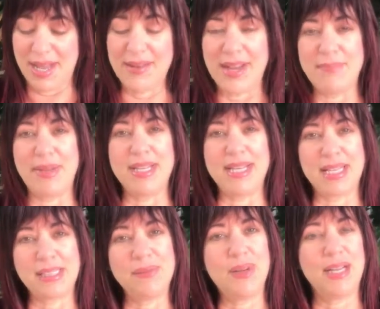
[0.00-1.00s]
All right, my
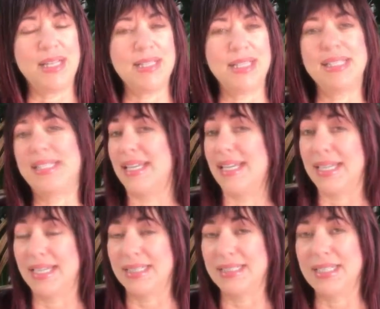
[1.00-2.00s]
next one is
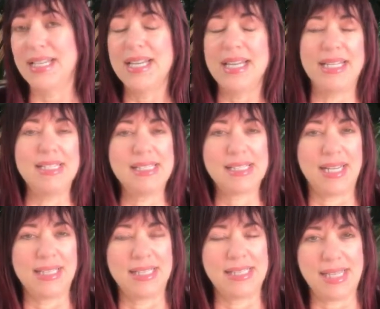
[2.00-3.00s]
hidden
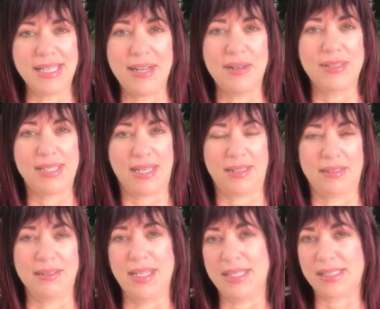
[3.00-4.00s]
inside the Saint
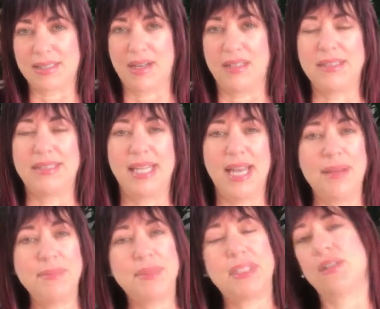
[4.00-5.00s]
Hotel, and it's called
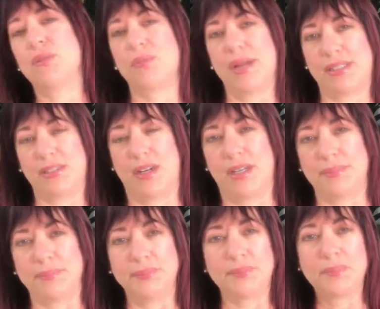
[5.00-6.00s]
Tempt Restaurant.
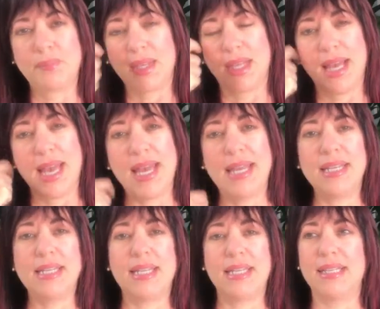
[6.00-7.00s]

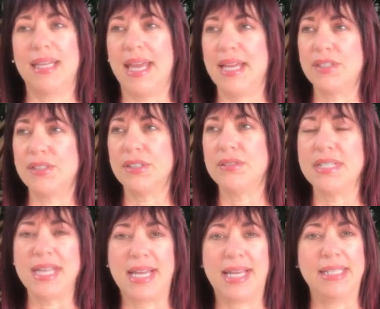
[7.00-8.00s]
And Andrew
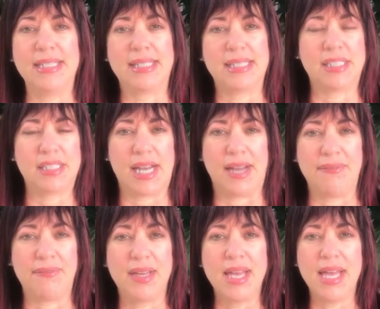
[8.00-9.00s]
Negan is the chef,
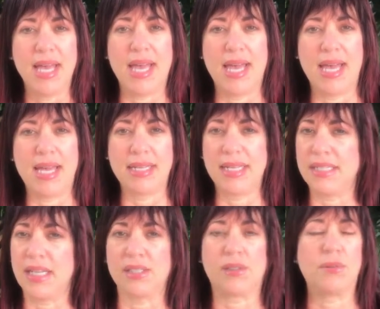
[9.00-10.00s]
and he
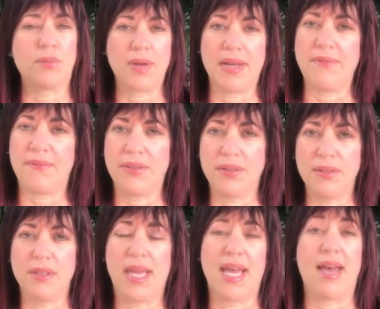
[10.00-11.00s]
does great
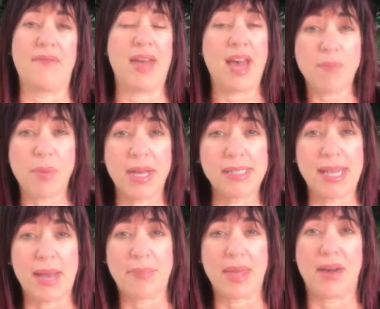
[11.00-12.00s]
food. They have half price
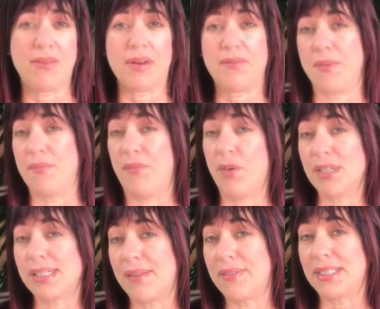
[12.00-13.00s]
happy hour from
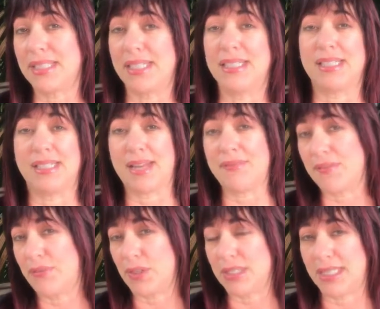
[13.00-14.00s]
417 to
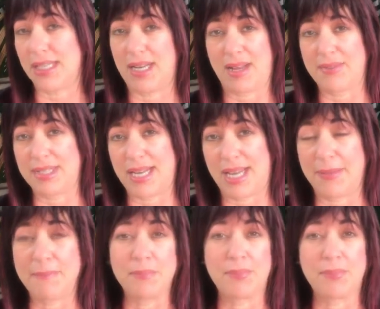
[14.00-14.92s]
714 every day